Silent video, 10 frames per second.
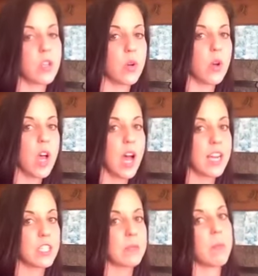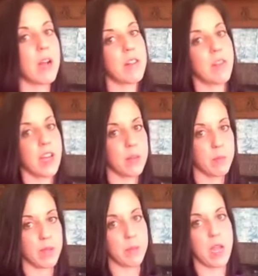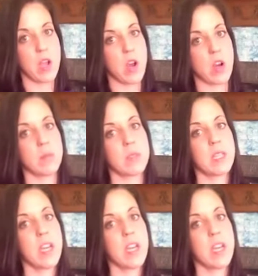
So I just modify and bend my arms.